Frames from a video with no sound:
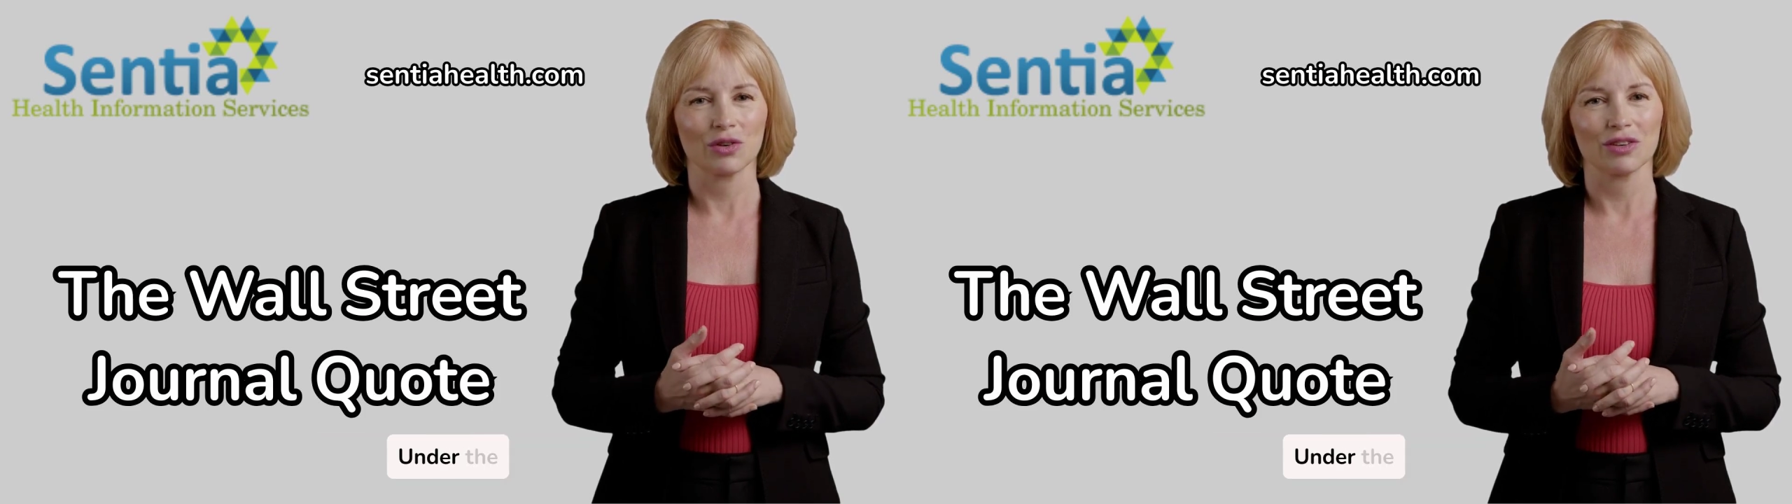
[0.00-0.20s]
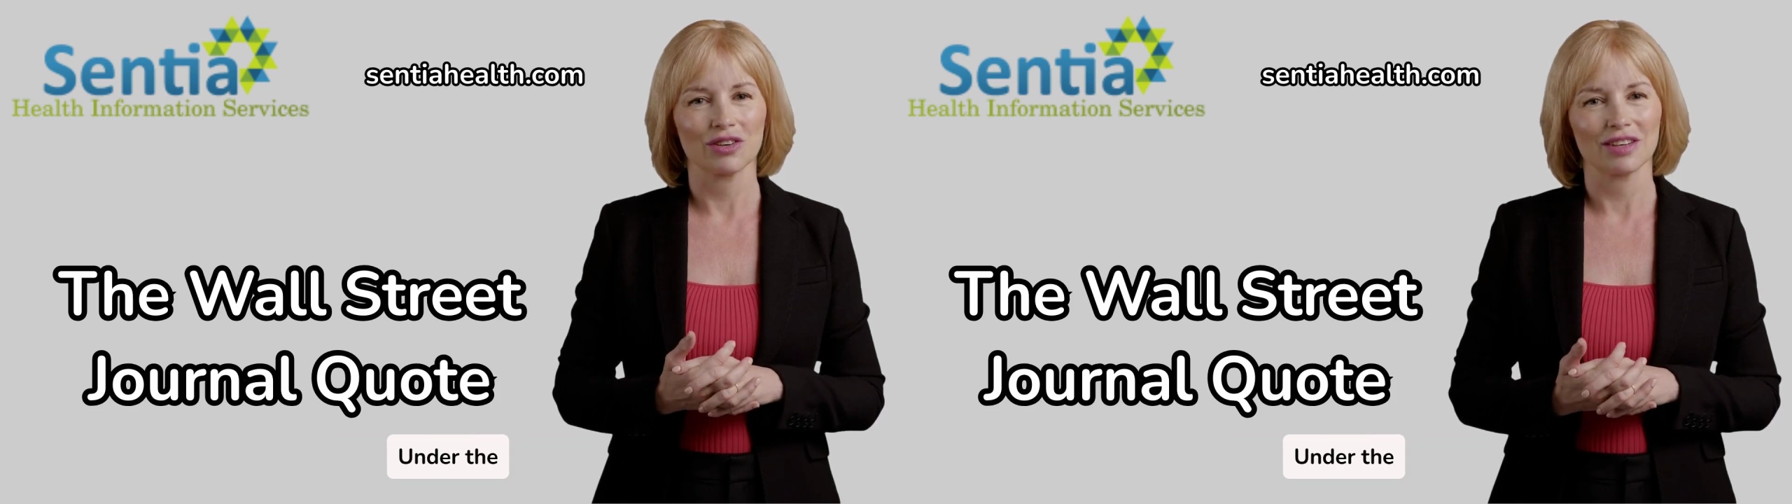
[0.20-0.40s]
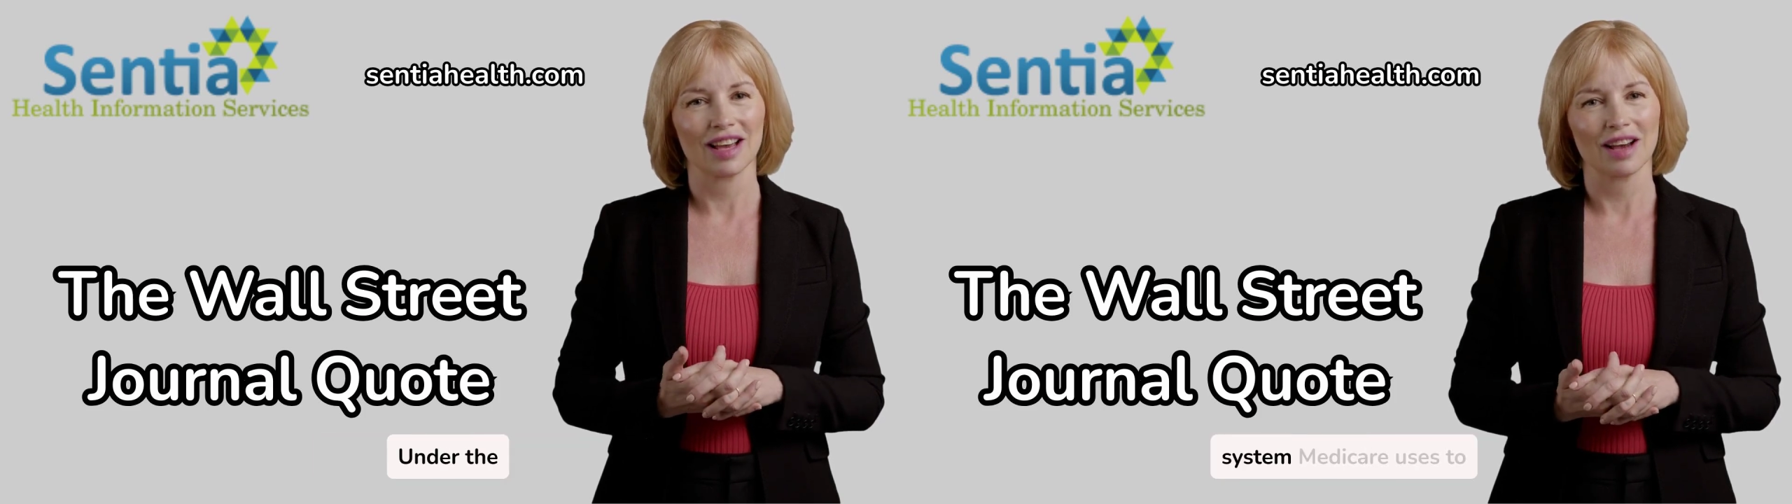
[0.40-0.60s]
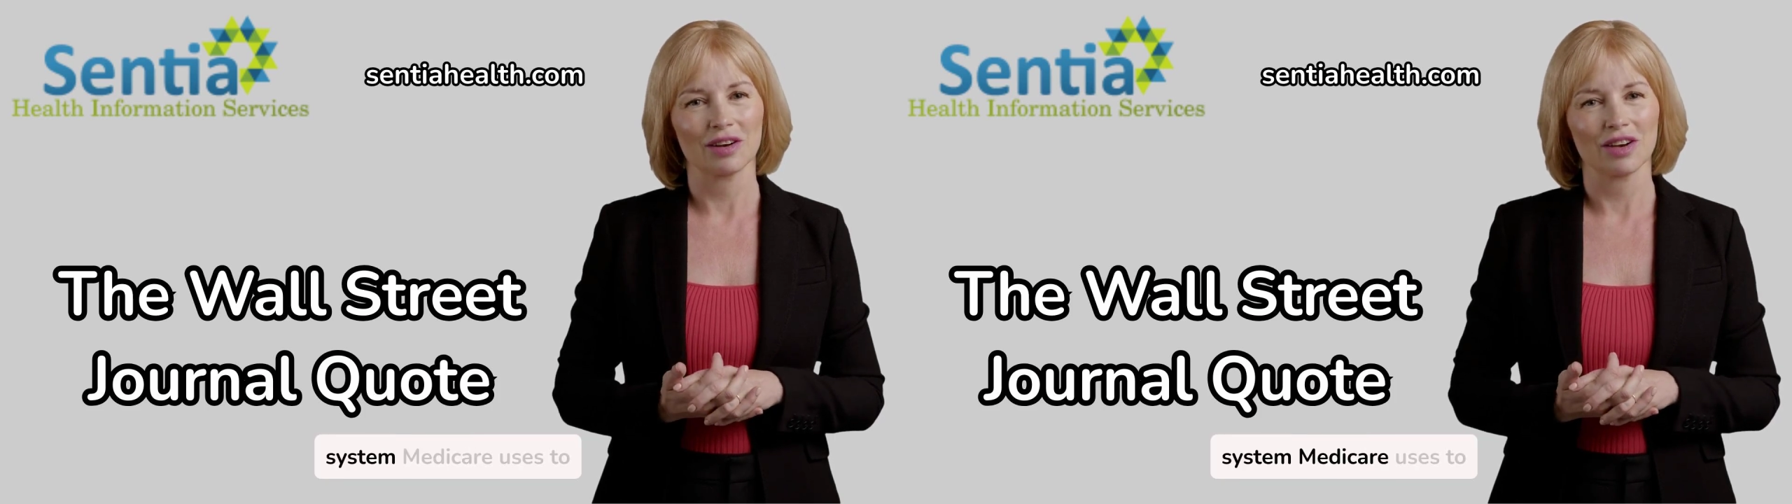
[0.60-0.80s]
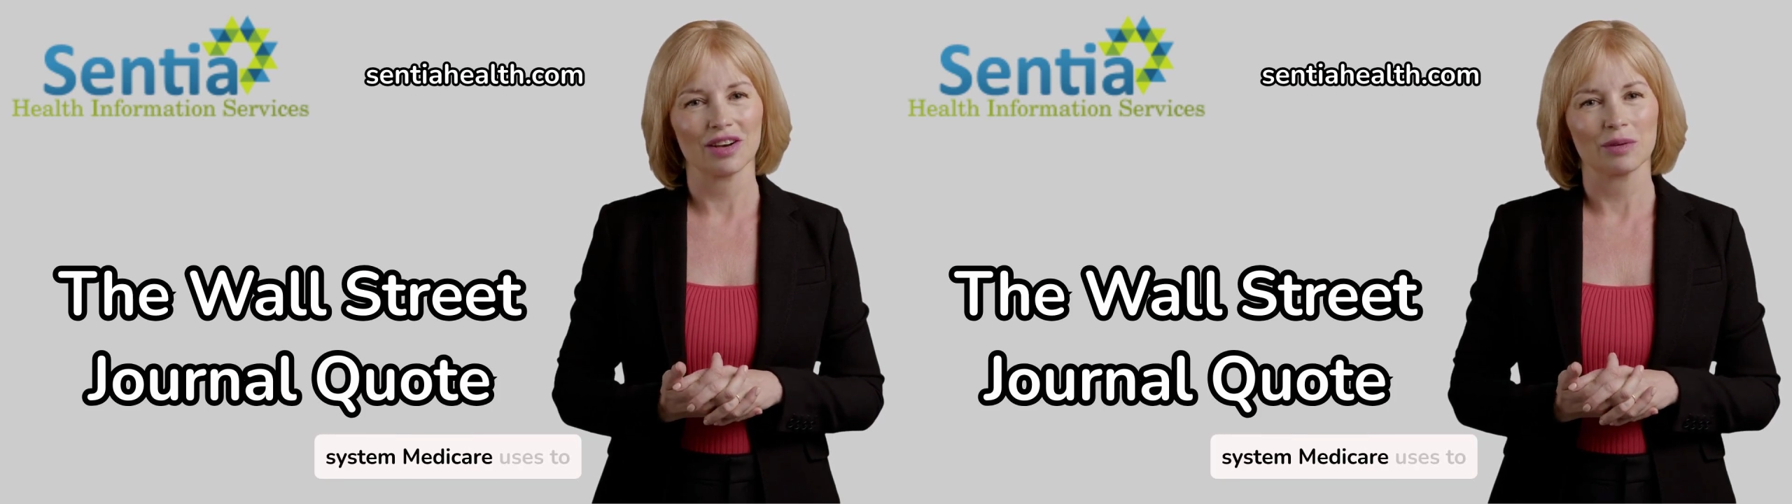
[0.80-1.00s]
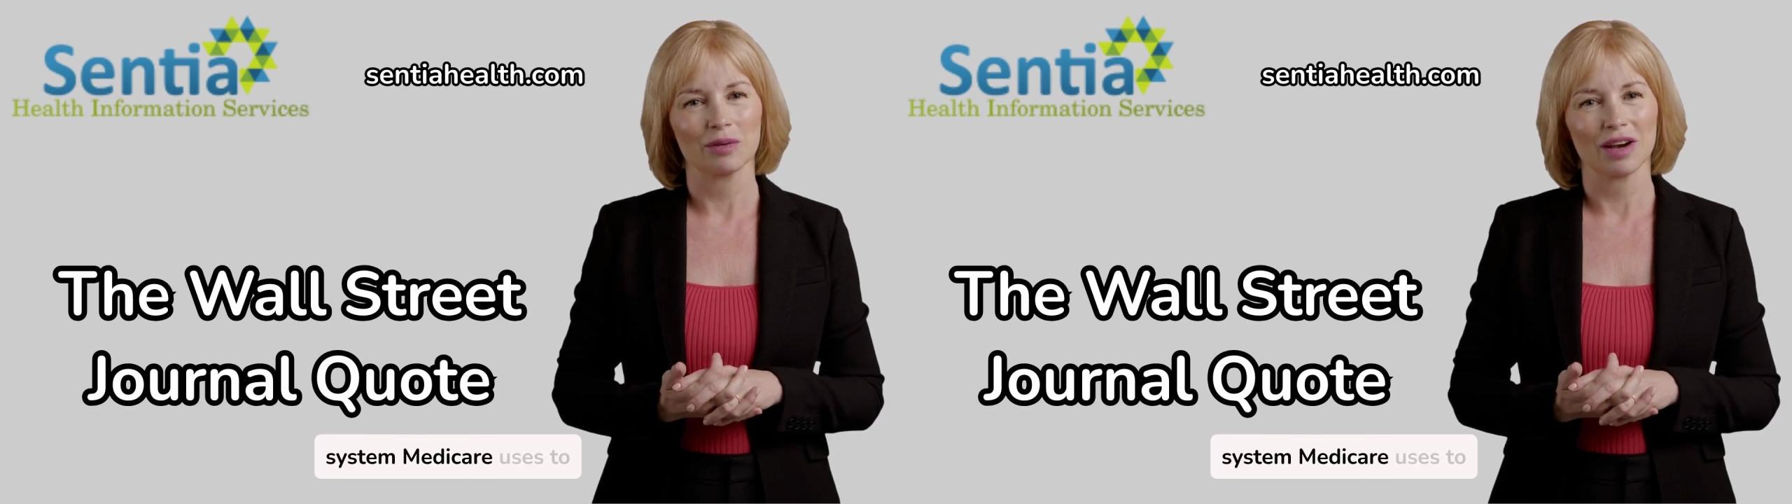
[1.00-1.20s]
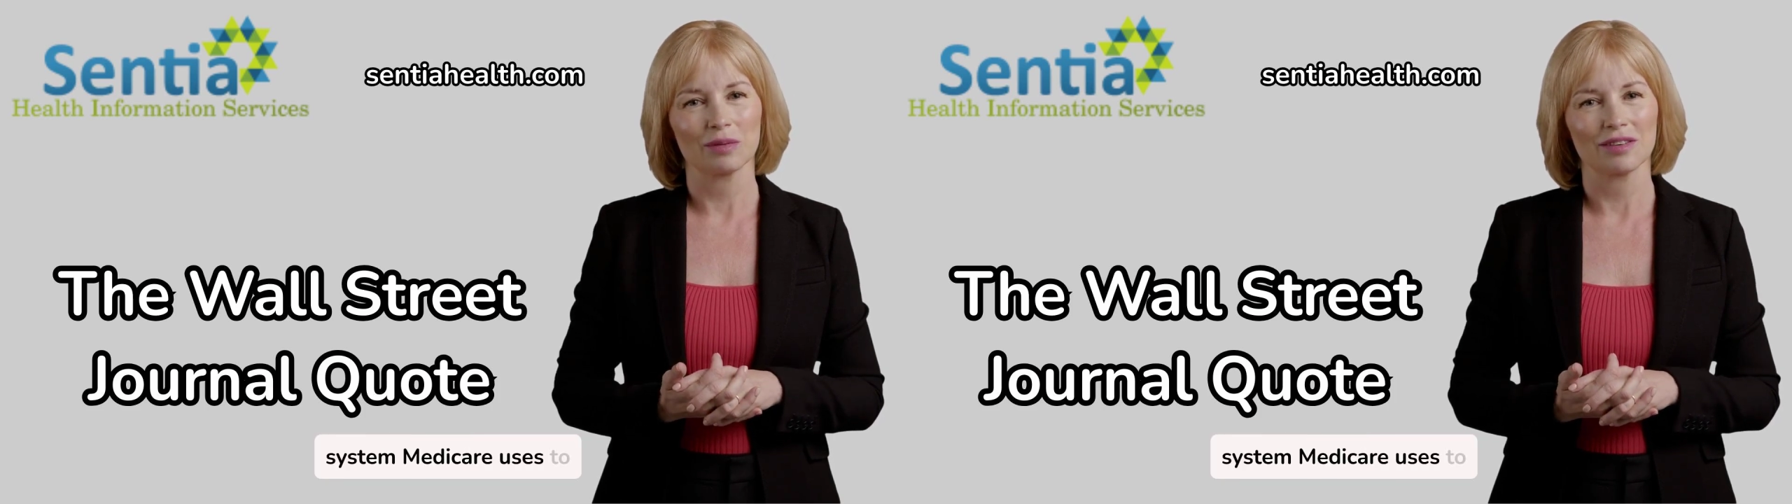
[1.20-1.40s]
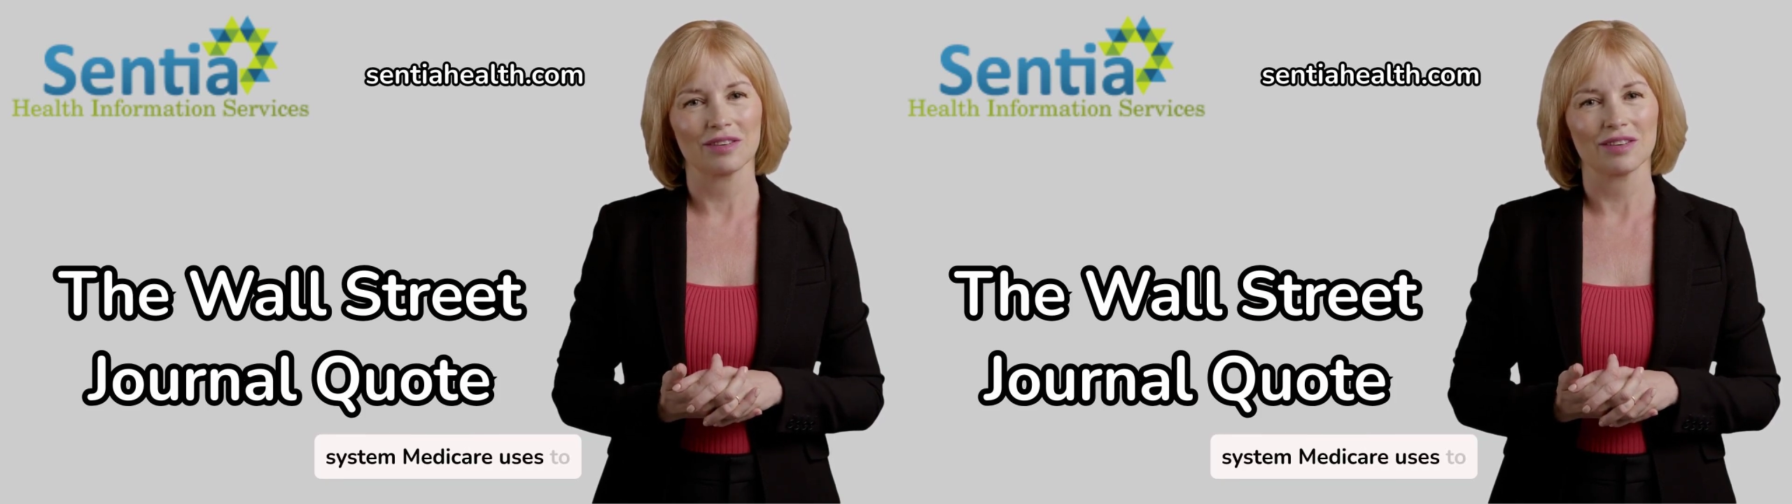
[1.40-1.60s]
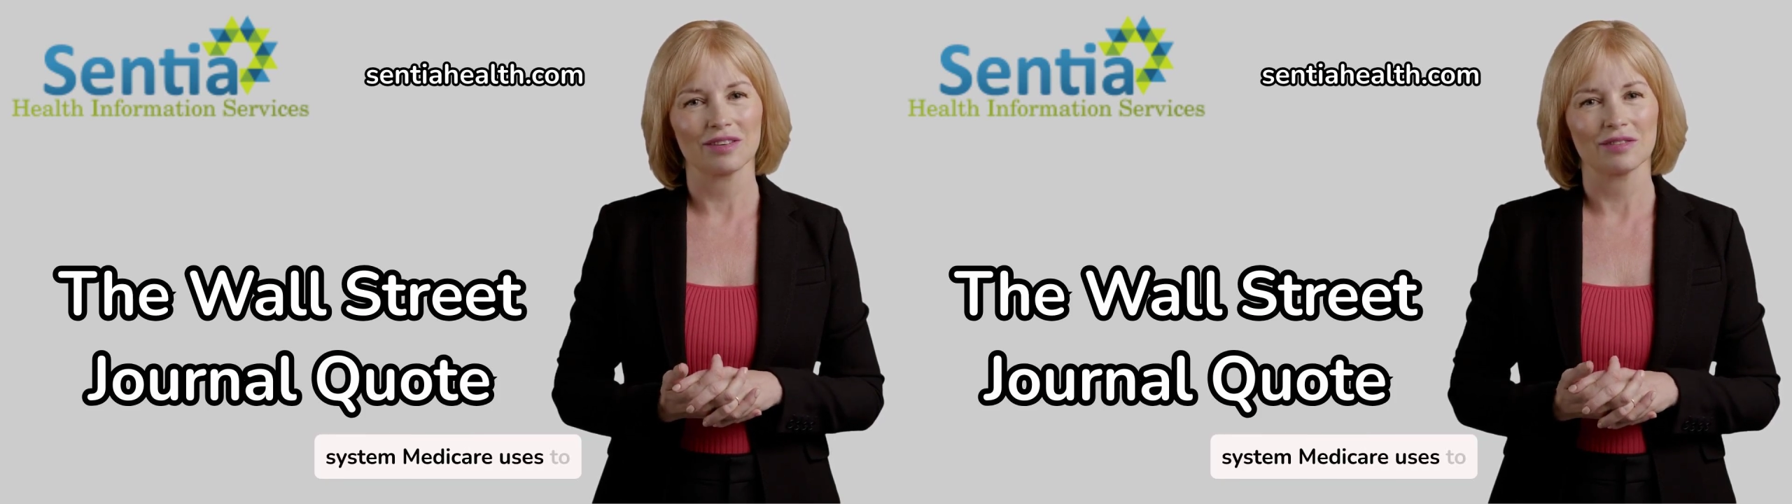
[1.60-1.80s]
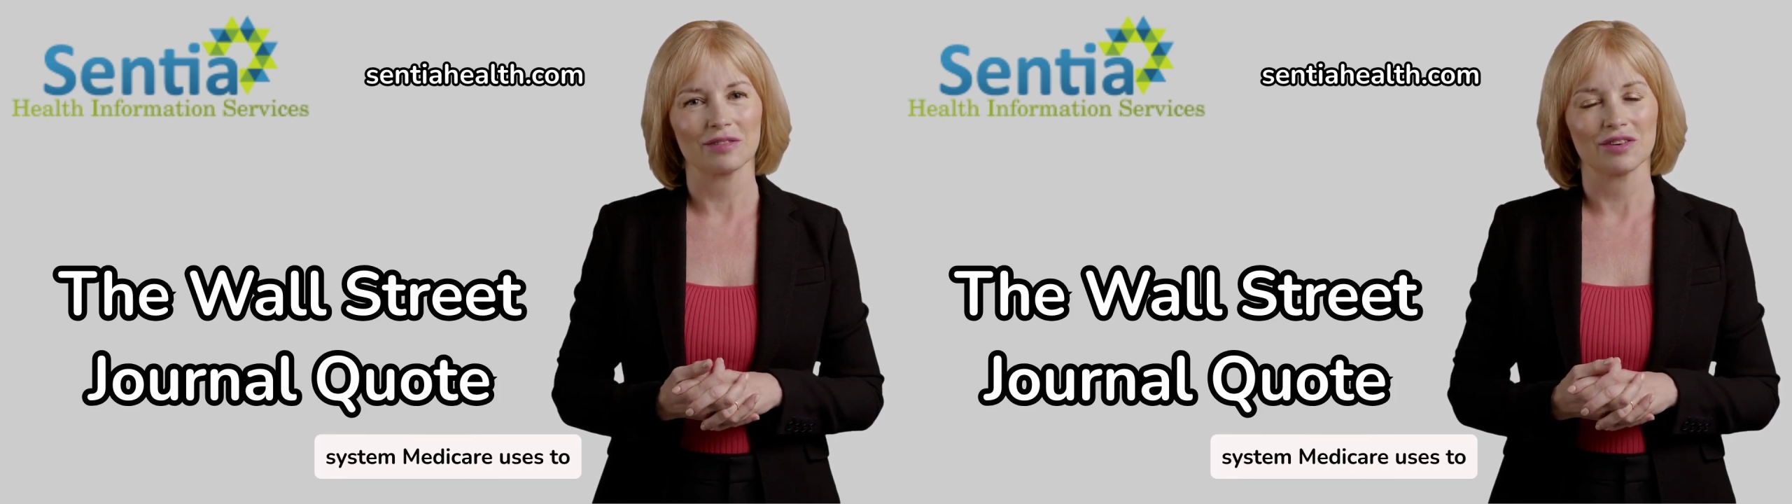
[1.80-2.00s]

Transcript: uses to calculate payments,